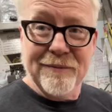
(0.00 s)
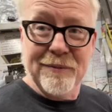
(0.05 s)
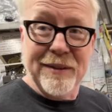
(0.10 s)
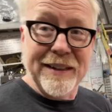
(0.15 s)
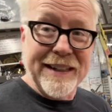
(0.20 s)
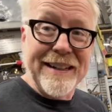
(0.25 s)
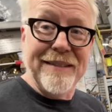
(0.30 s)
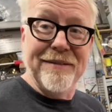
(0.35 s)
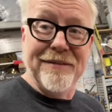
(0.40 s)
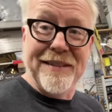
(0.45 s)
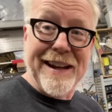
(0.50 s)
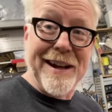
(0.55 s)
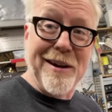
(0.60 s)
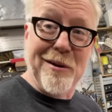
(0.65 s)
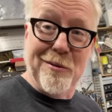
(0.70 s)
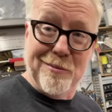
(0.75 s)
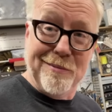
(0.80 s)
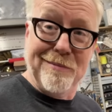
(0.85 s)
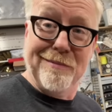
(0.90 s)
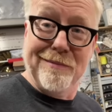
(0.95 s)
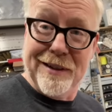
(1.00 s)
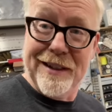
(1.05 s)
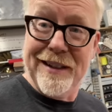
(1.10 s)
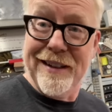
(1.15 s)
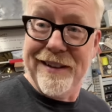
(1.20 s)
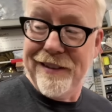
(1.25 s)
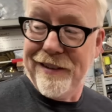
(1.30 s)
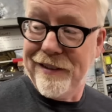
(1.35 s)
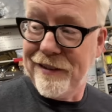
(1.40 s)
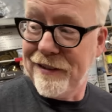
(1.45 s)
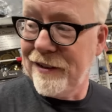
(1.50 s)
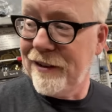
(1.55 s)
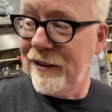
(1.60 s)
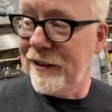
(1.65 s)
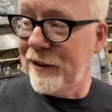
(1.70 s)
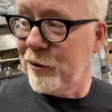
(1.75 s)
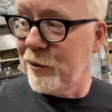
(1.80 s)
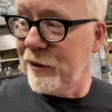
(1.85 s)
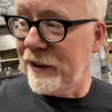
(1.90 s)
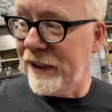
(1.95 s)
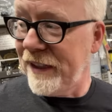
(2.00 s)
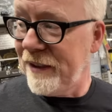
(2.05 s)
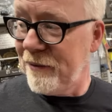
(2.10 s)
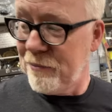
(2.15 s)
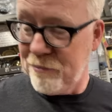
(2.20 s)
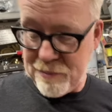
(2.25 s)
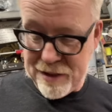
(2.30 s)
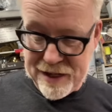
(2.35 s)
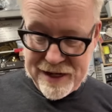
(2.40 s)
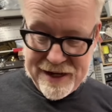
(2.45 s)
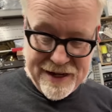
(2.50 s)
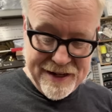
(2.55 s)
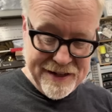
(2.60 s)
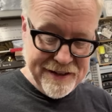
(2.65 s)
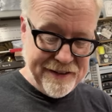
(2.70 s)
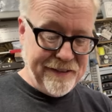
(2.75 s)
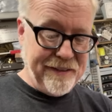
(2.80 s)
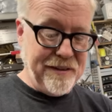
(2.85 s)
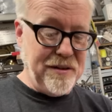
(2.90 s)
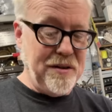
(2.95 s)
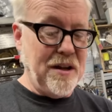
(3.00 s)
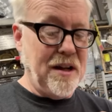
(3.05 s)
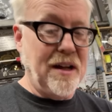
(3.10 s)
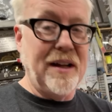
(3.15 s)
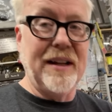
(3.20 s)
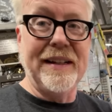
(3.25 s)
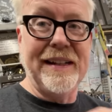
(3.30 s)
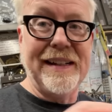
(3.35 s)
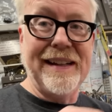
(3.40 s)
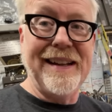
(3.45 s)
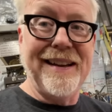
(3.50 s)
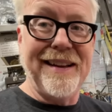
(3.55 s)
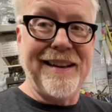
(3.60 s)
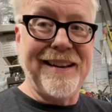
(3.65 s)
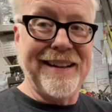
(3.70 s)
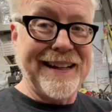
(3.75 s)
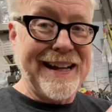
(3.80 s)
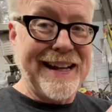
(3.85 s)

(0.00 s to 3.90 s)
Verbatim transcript: to leave now, because clearly my head is not in the